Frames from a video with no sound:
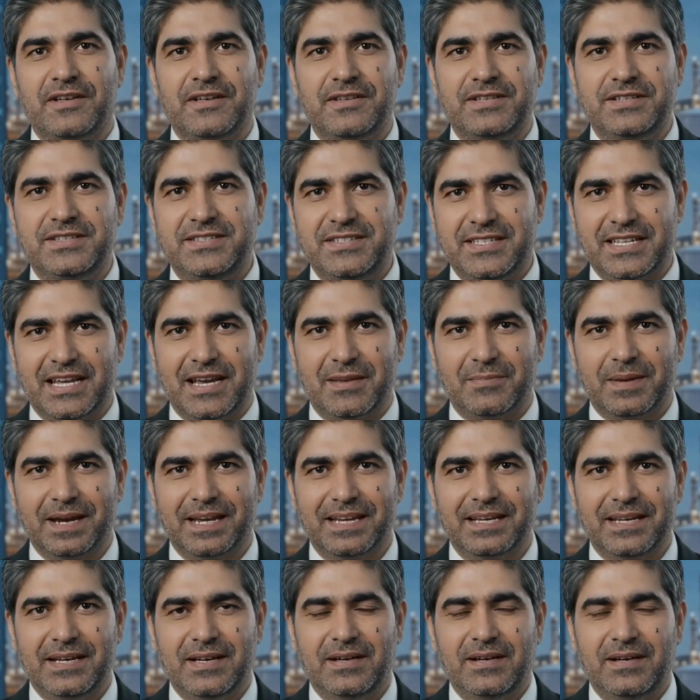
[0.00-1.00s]
The same
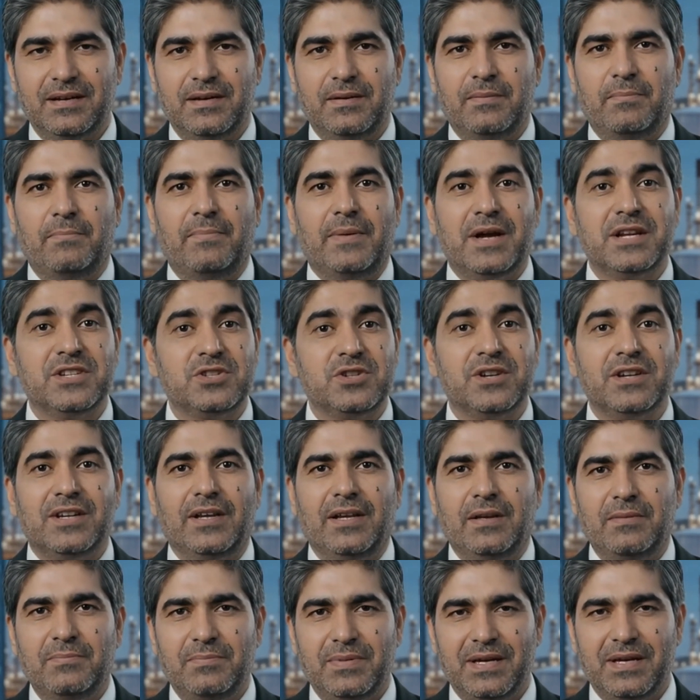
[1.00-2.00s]
idea measured
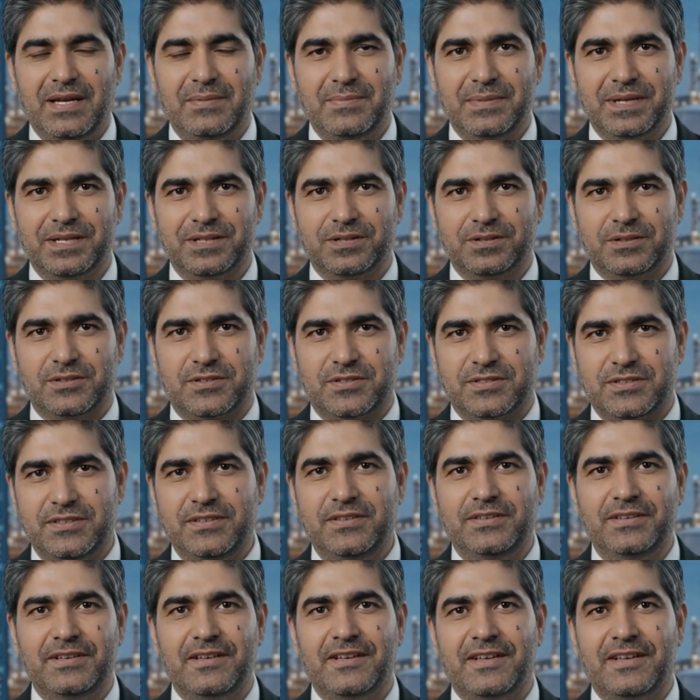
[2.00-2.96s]
in millimeters.